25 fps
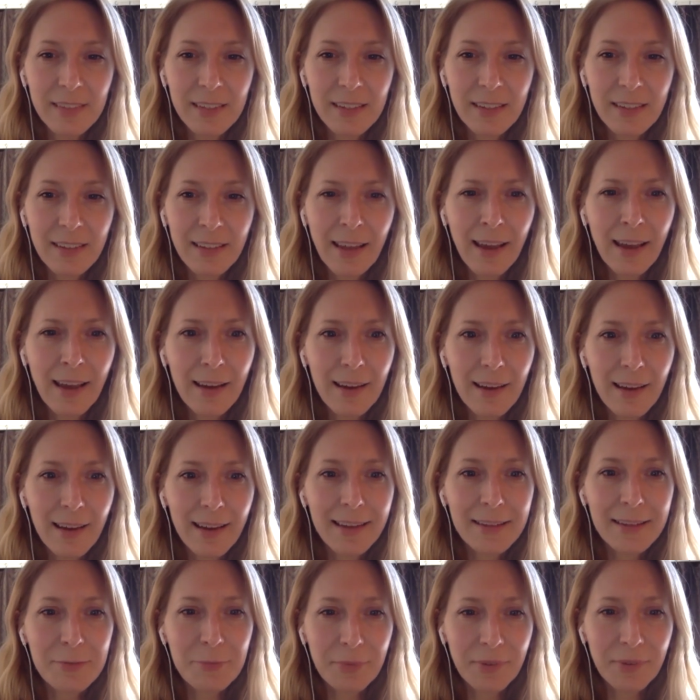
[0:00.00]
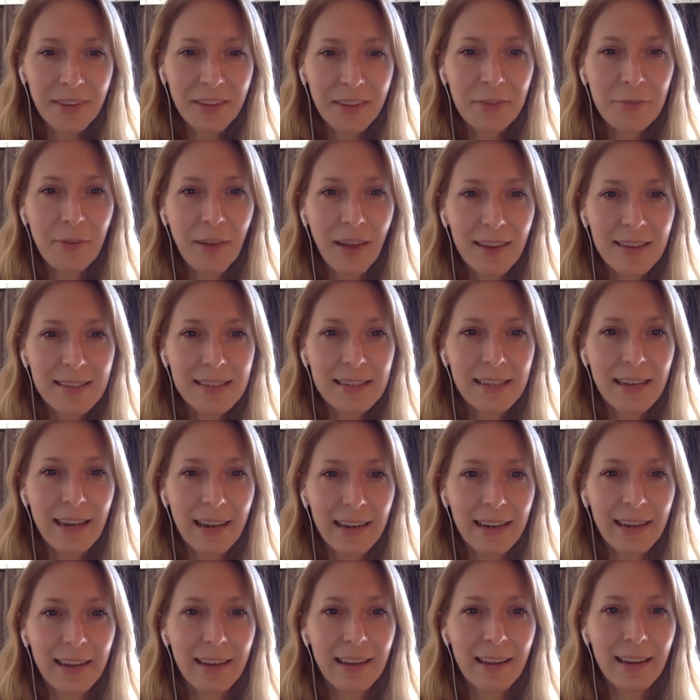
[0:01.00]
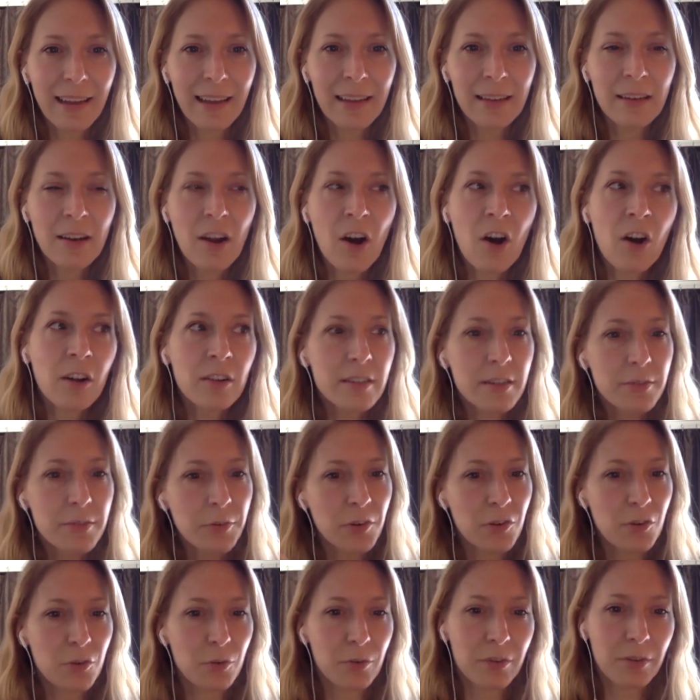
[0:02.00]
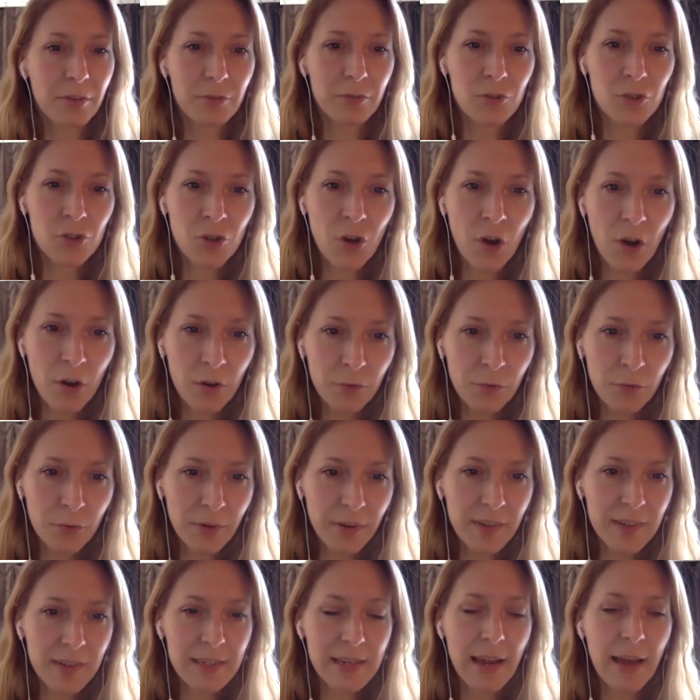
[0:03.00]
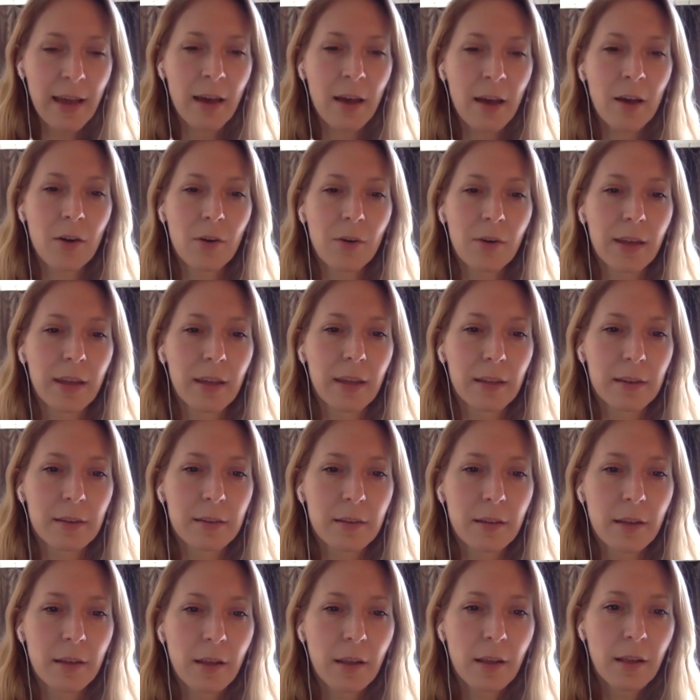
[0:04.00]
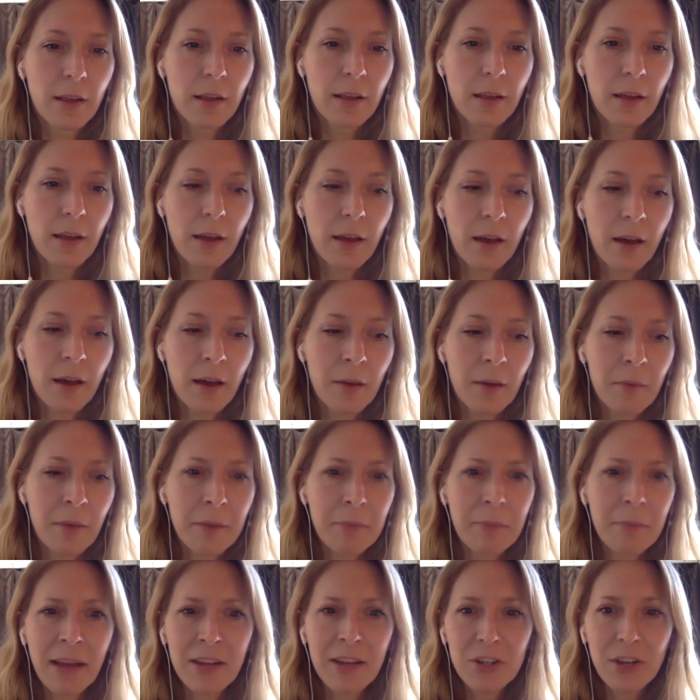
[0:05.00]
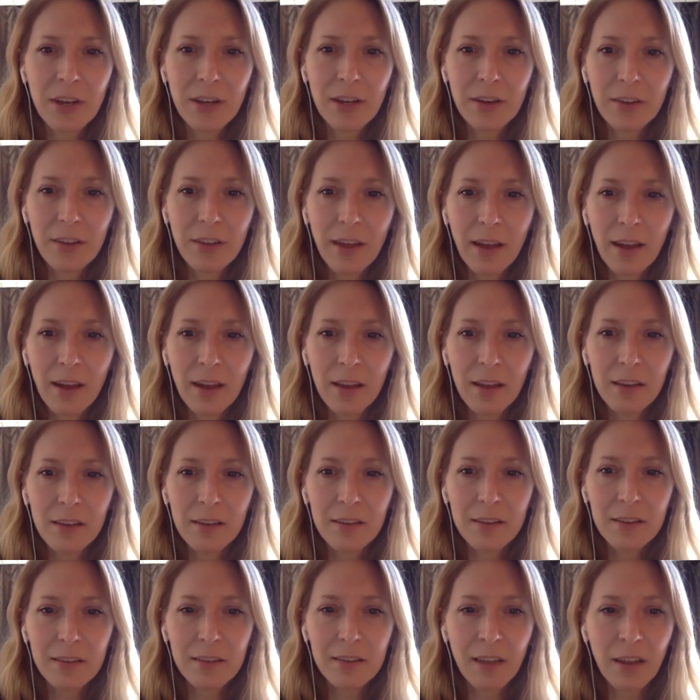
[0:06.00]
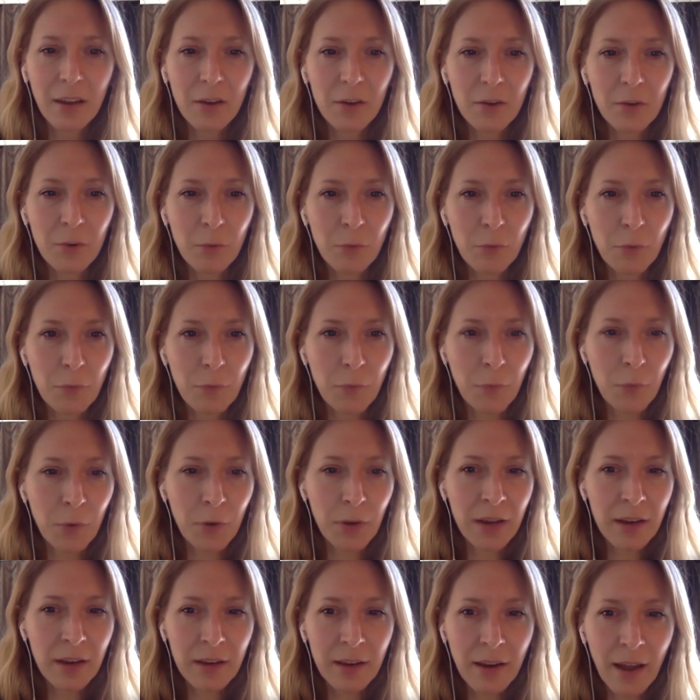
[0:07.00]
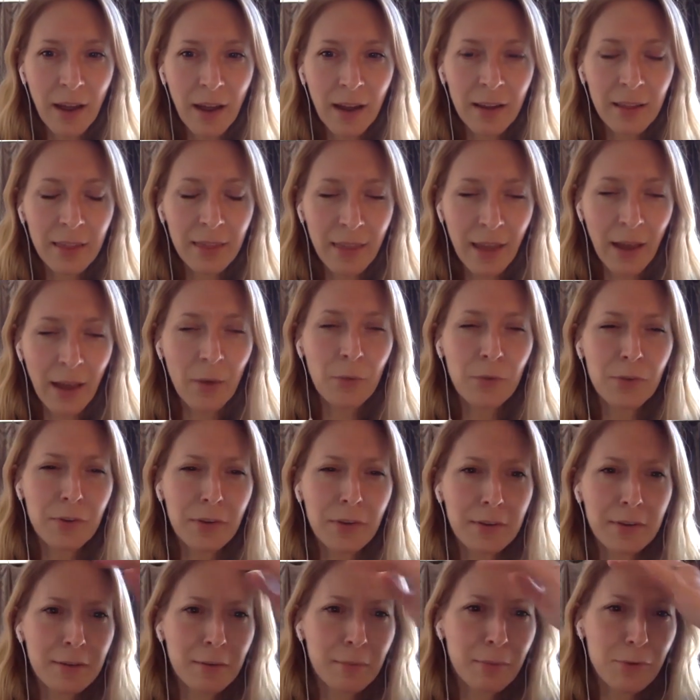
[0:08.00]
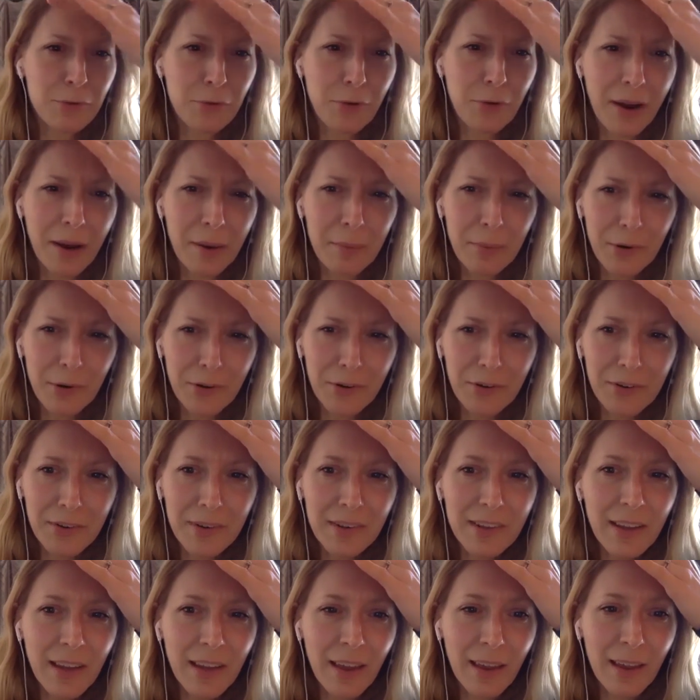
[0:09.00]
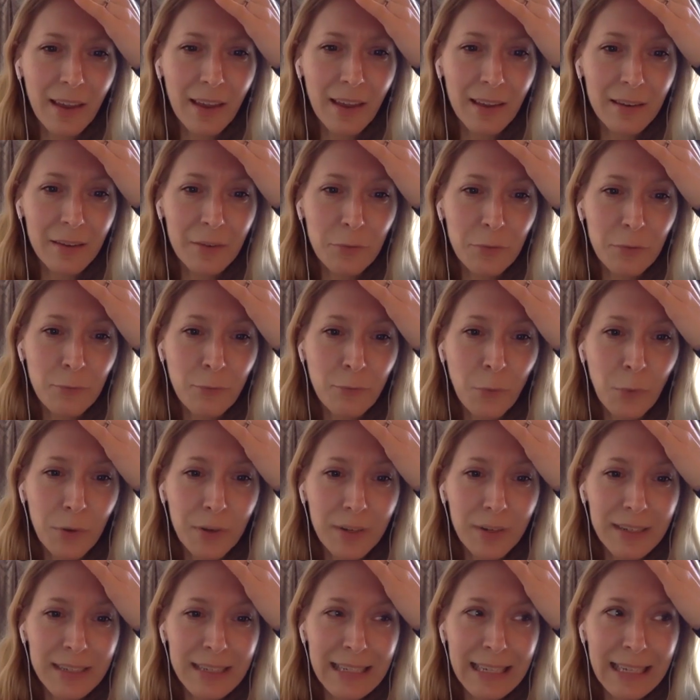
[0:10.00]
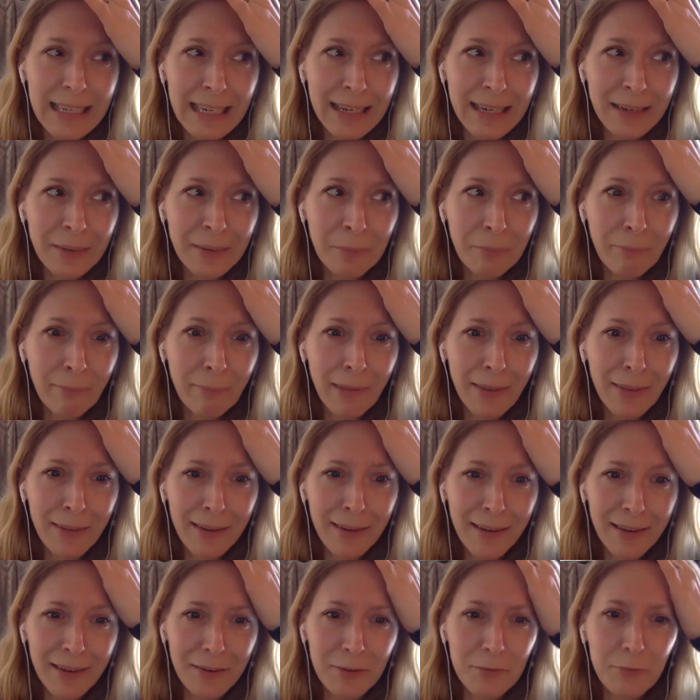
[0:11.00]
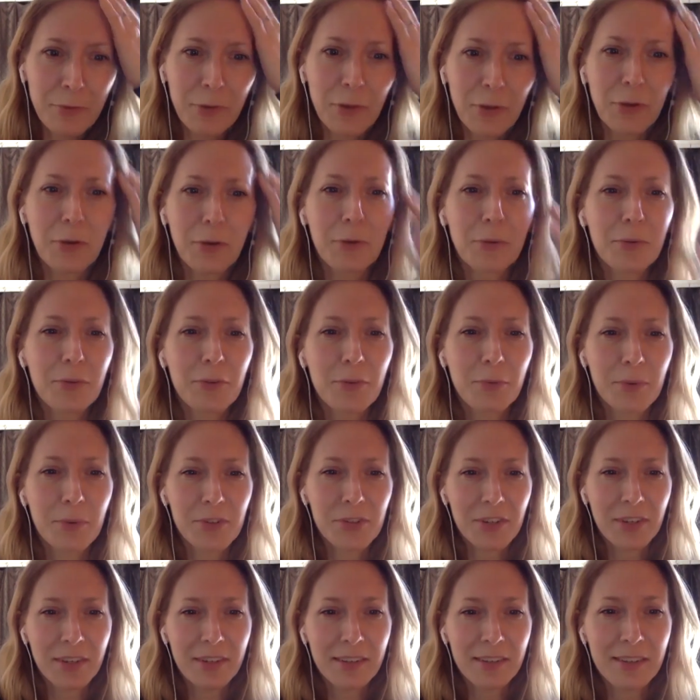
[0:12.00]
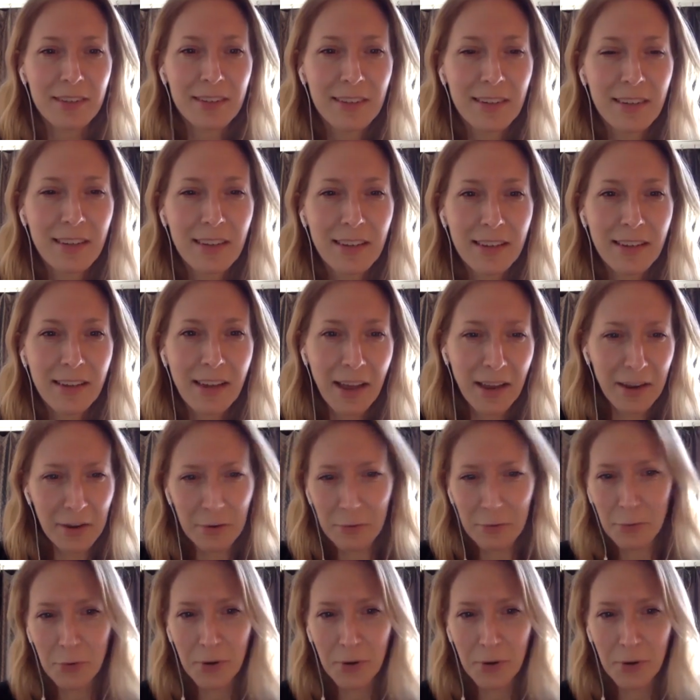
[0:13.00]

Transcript: yeah, it's really fascinating and all different sorts of genres now and. Um, and my channel has like over 49,000 subscribers and 14 million views, which is kind of It's